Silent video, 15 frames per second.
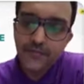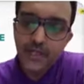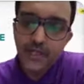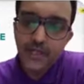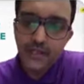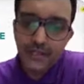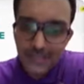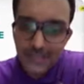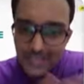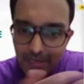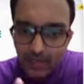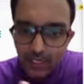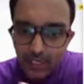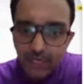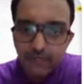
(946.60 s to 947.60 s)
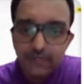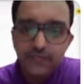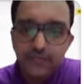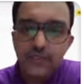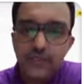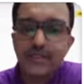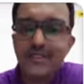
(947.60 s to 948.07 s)
And at the same time,
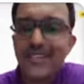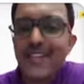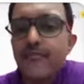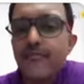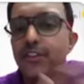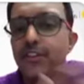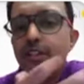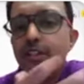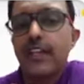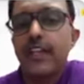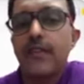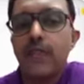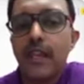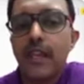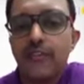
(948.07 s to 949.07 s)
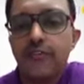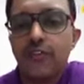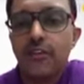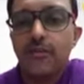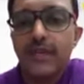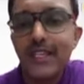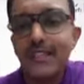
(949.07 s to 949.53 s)
the same Vision AI
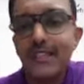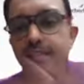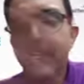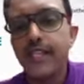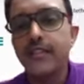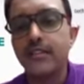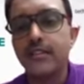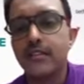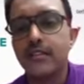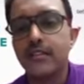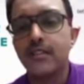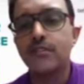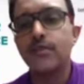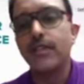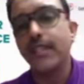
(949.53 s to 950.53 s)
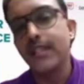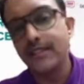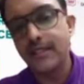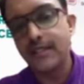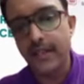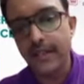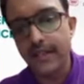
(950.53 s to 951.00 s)
platform extends to the
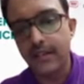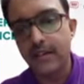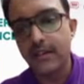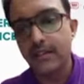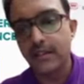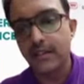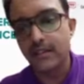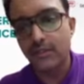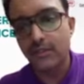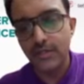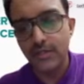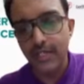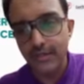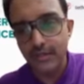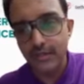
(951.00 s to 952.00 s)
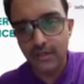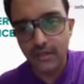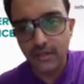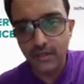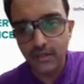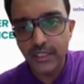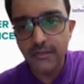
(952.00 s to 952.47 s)
inside, right? The, to the
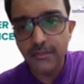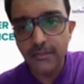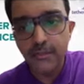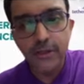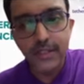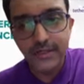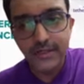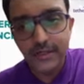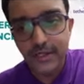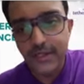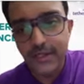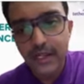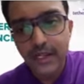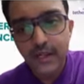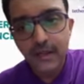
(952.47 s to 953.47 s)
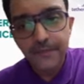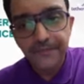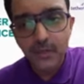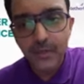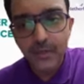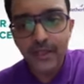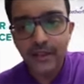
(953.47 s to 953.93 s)
internal, the employee side,
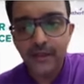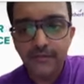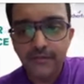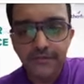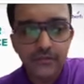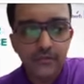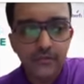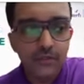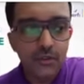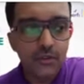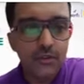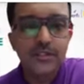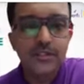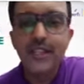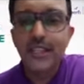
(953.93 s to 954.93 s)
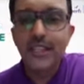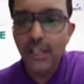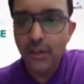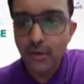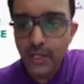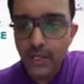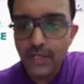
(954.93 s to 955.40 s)
where you're
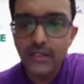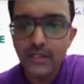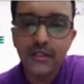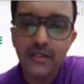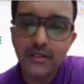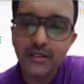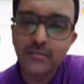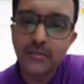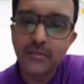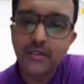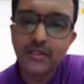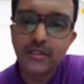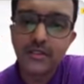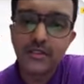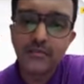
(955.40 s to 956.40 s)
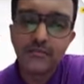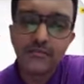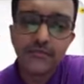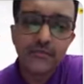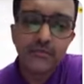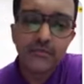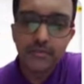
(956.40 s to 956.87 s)
securing the customer's
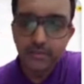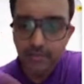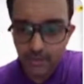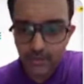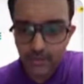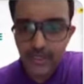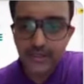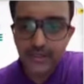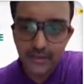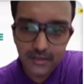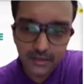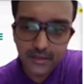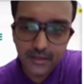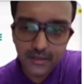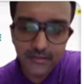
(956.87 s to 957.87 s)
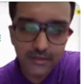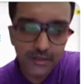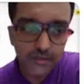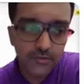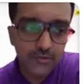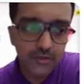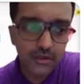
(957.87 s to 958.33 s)
premise in terms
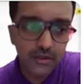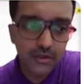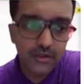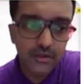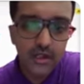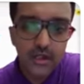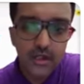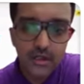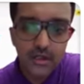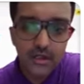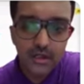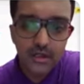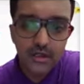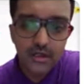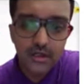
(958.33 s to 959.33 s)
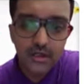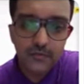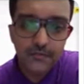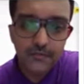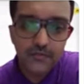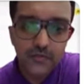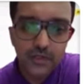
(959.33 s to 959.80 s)
of you know uh,
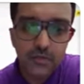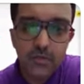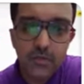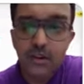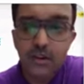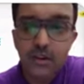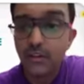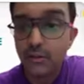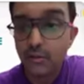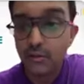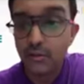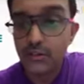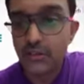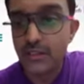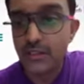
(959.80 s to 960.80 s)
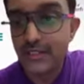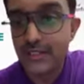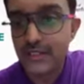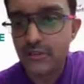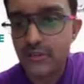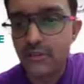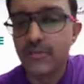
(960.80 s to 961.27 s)
what are the tools on his
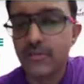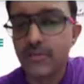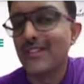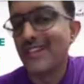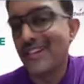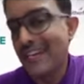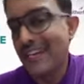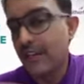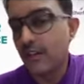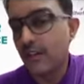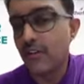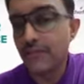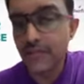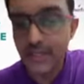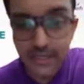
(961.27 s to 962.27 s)
desktop is the data on the